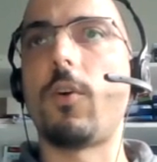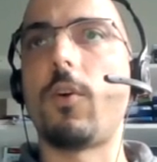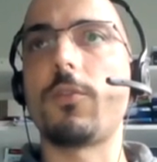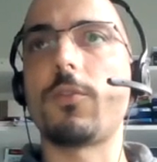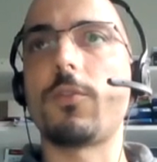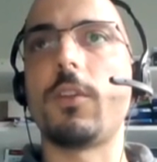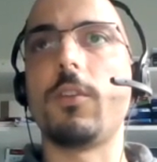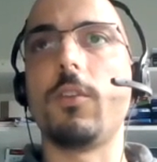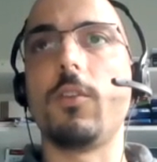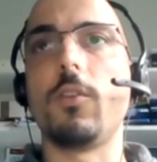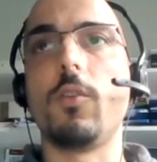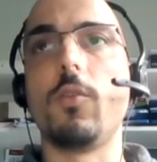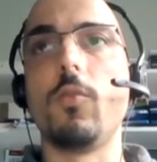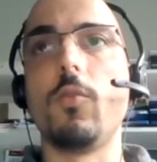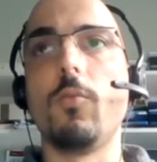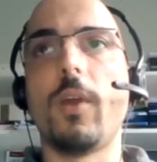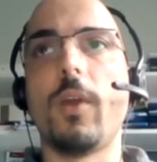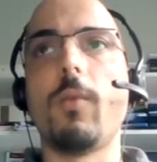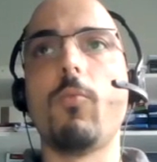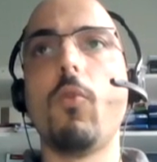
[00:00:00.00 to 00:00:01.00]
Often
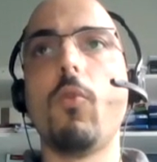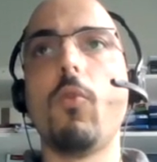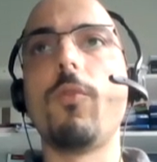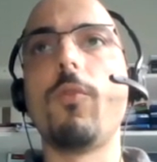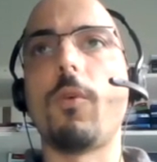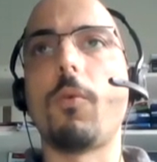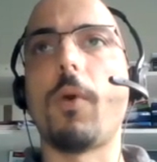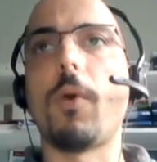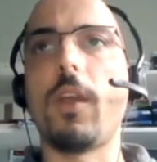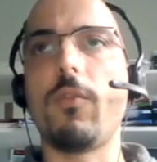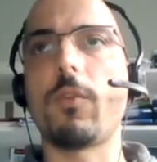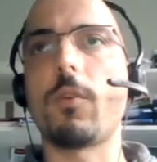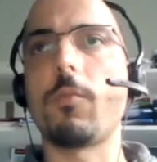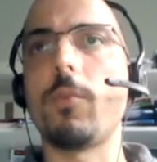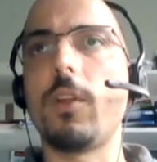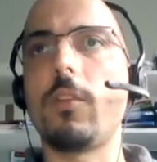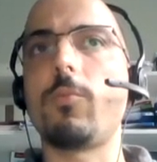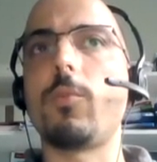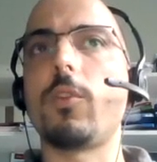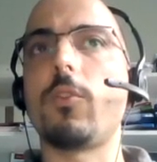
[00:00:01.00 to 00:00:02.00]
you may move away
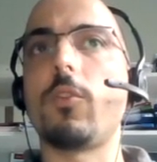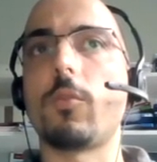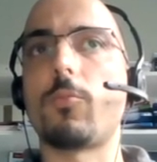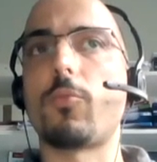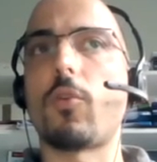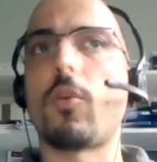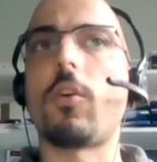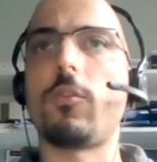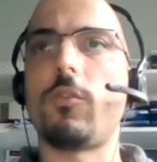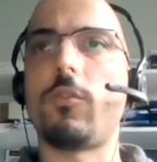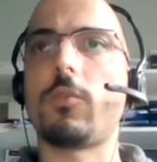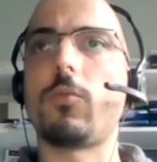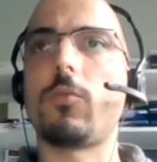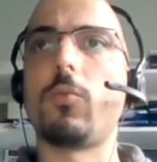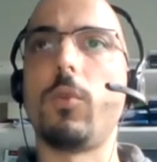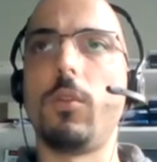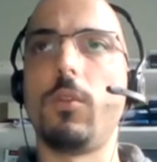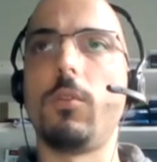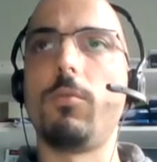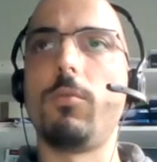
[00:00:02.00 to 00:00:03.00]
from it, but your project
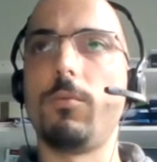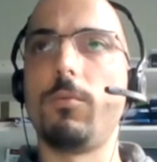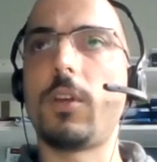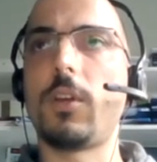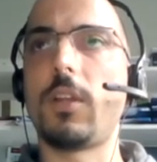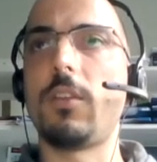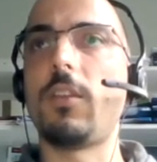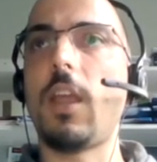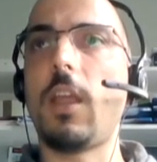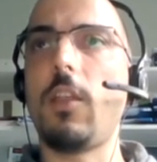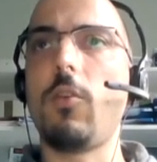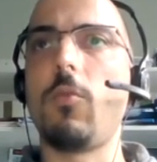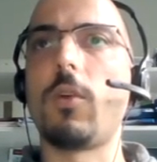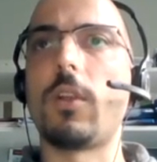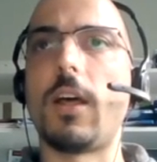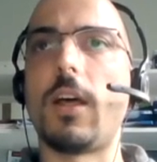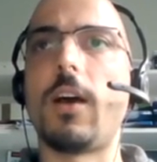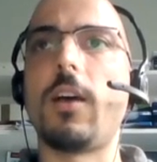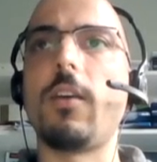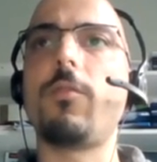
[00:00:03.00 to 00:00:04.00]
will continue
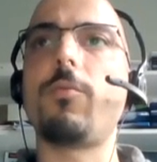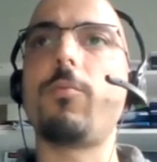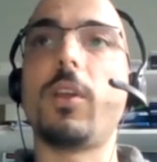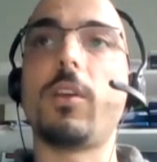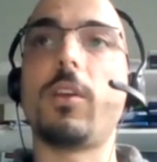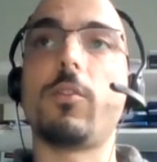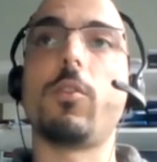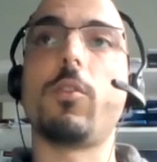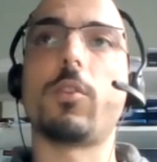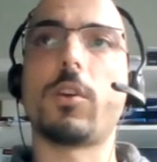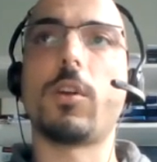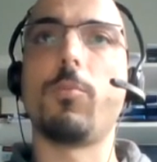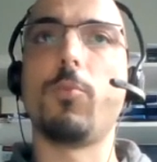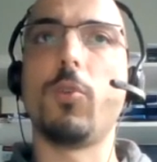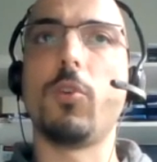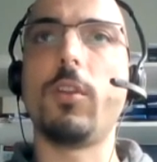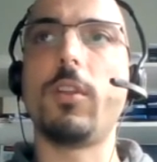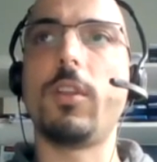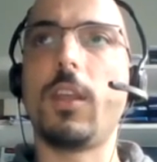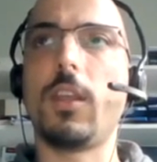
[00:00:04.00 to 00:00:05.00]
alive because your
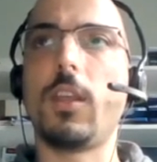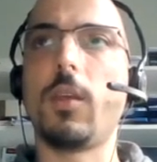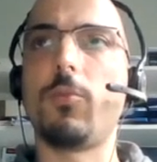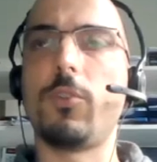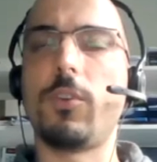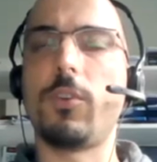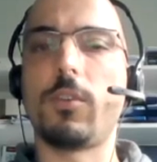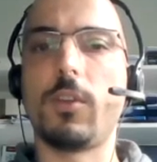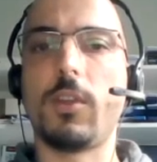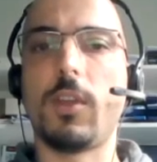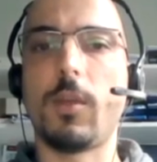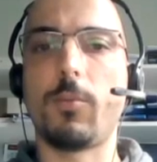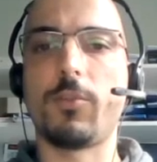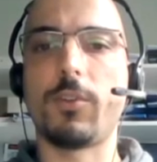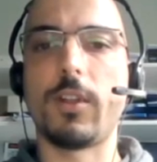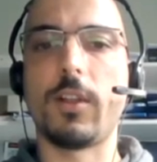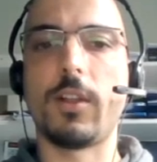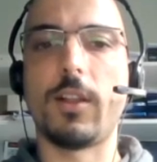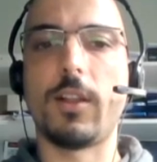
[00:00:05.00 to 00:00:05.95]
community keeps it